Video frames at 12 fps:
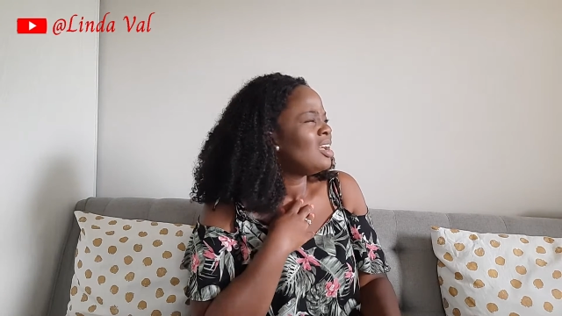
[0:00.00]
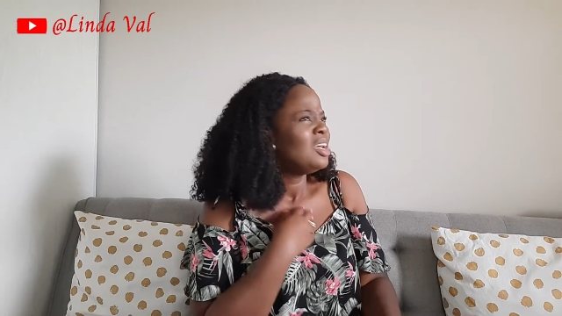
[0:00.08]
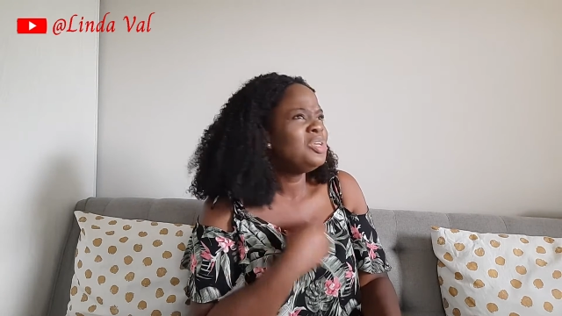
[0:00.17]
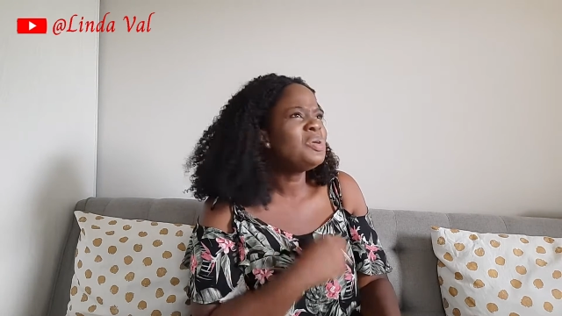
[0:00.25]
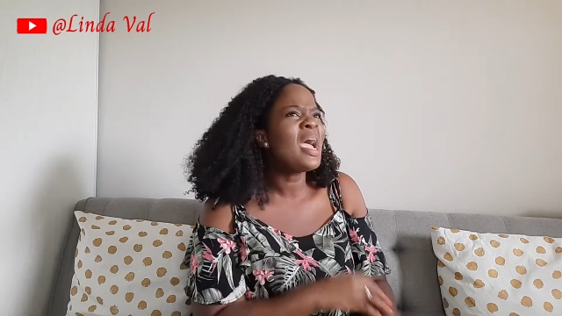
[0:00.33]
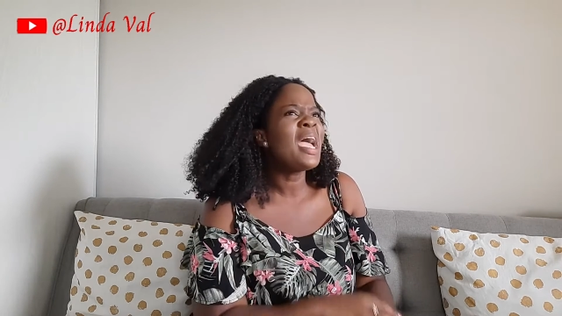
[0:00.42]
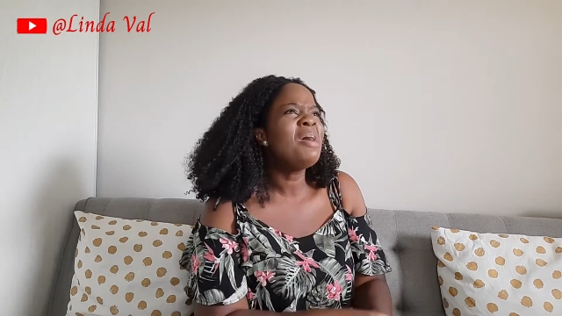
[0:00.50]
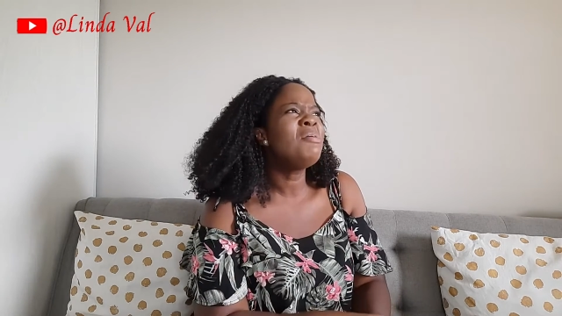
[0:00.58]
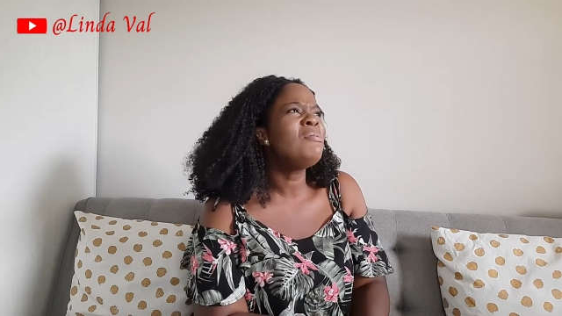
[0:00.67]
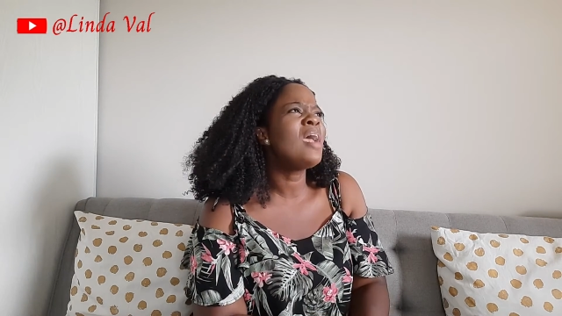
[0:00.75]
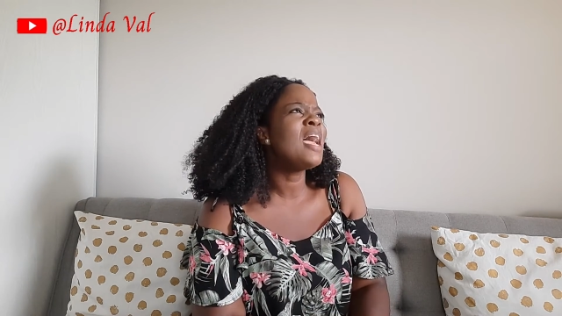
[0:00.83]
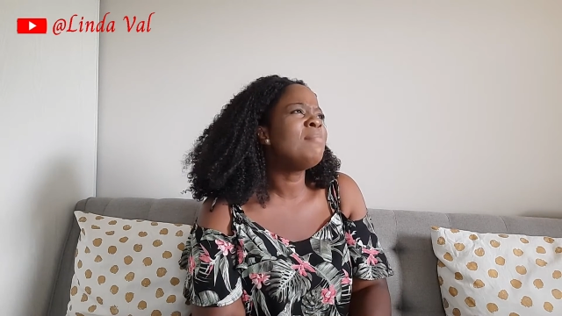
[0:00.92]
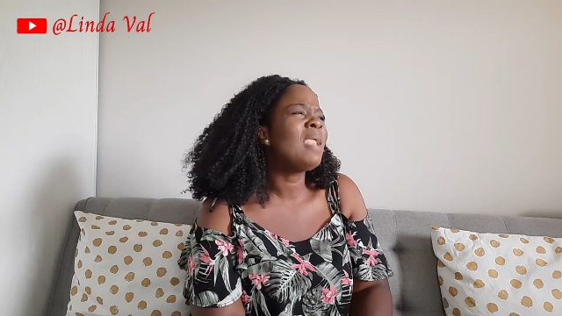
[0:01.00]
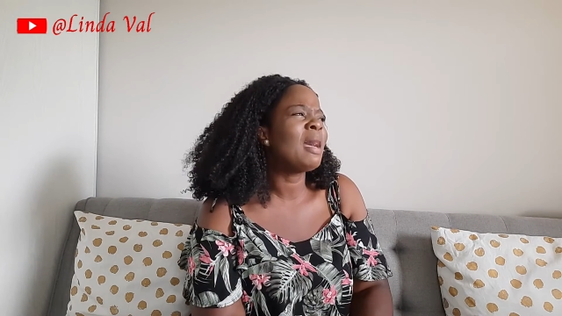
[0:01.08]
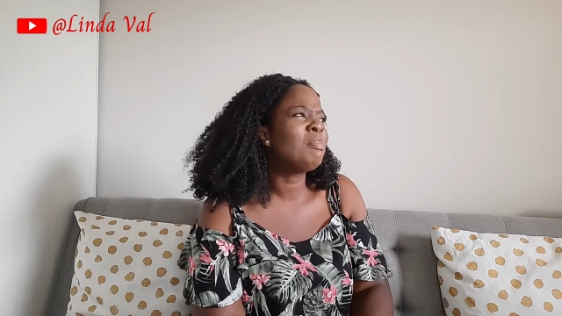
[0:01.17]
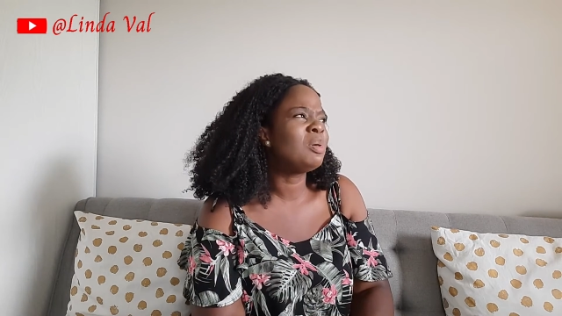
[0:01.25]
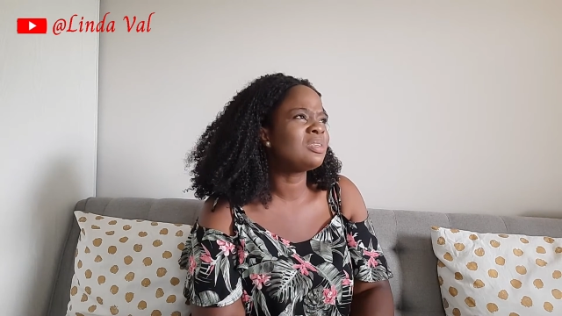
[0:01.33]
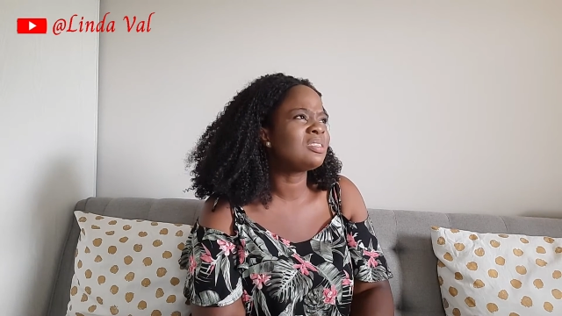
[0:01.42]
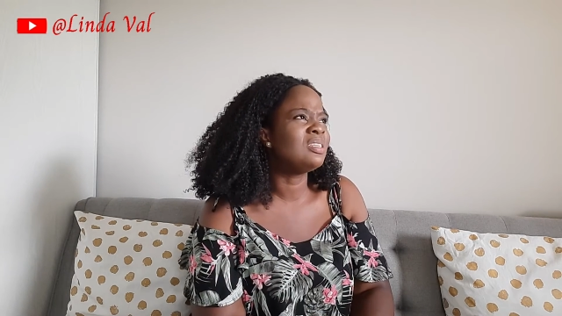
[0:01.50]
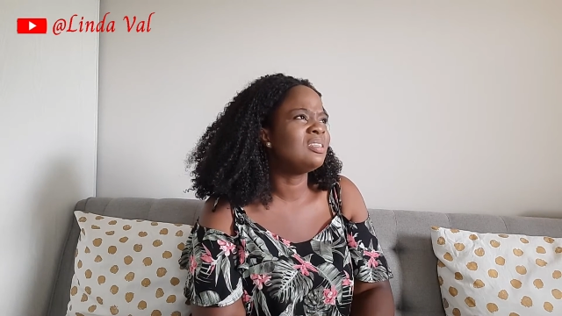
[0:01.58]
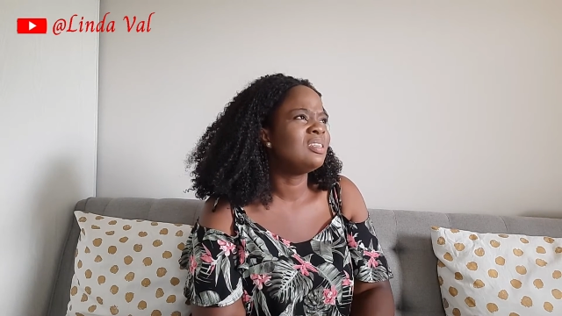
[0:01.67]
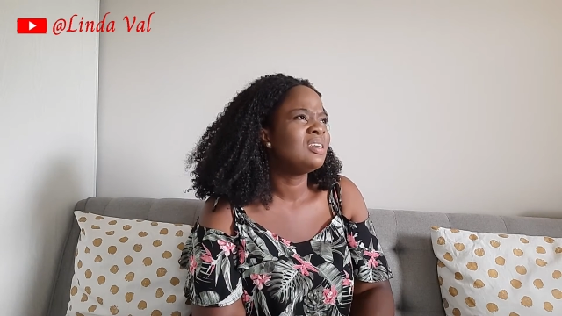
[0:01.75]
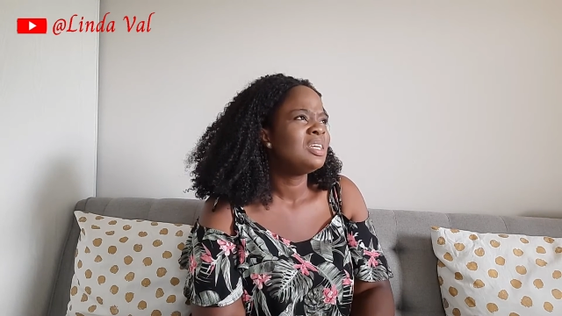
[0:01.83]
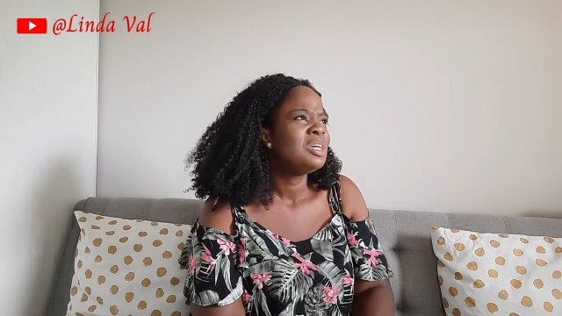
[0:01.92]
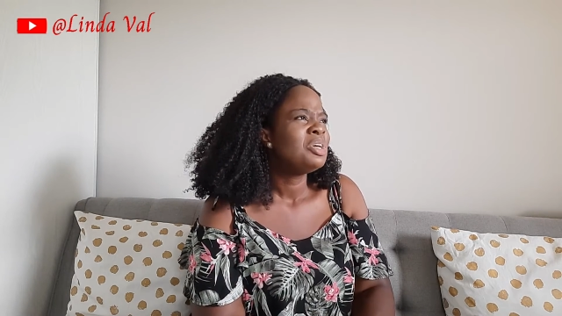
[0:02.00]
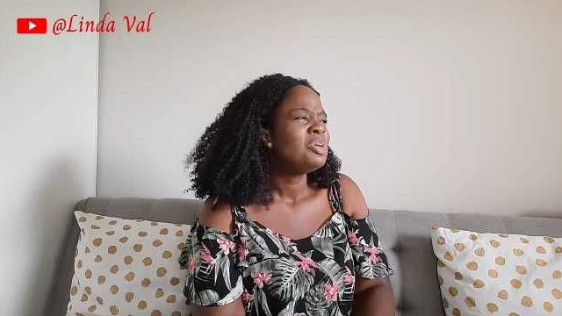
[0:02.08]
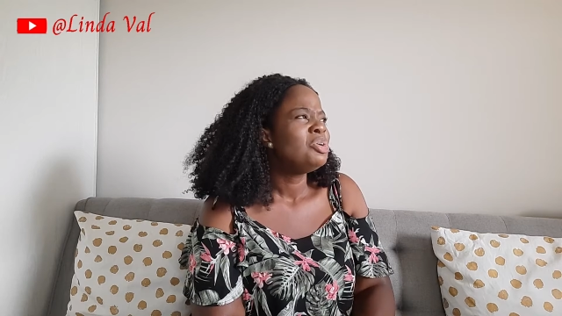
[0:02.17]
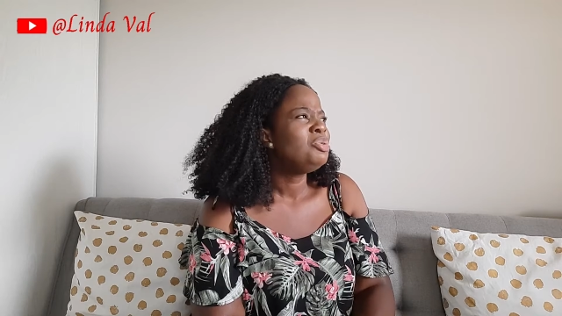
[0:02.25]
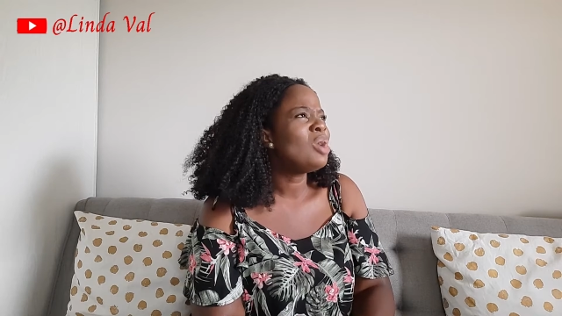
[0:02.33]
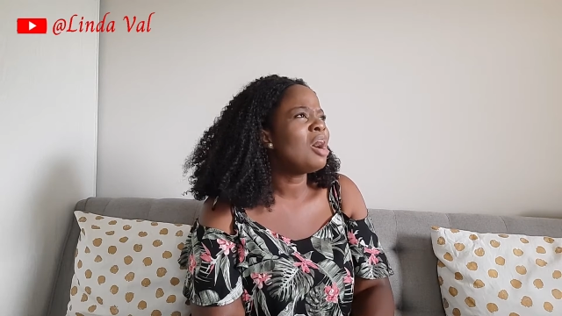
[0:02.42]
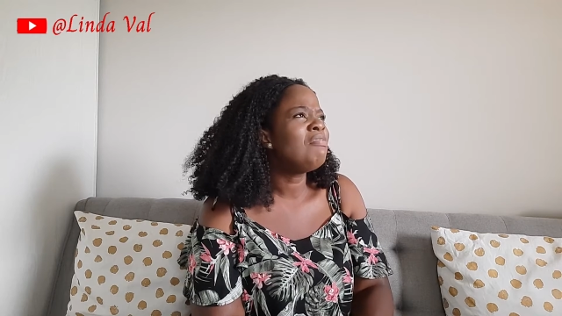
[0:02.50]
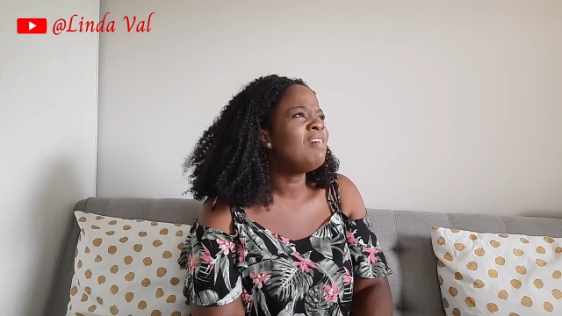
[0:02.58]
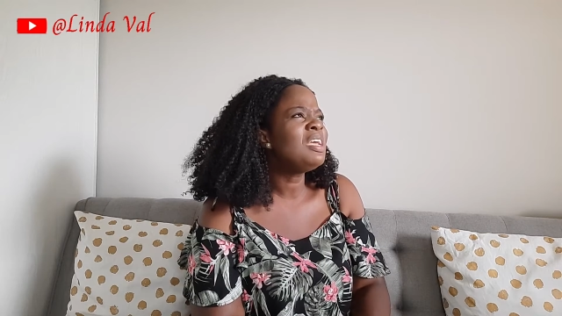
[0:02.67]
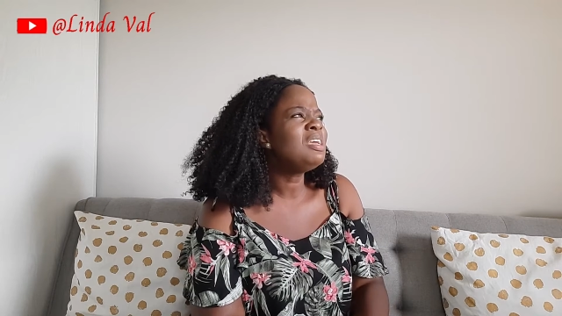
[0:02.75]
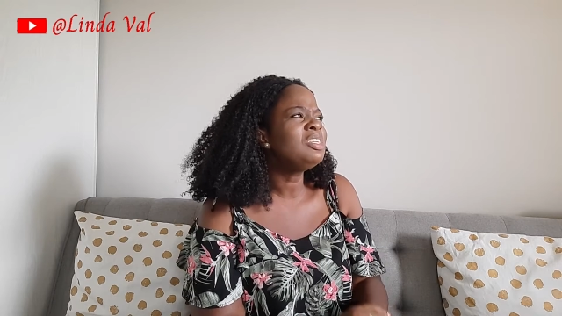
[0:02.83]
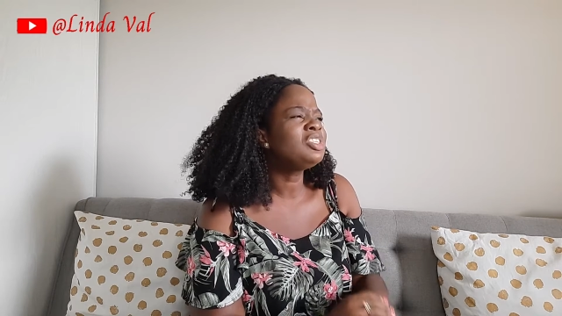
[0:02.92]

You're a rare black person. You are very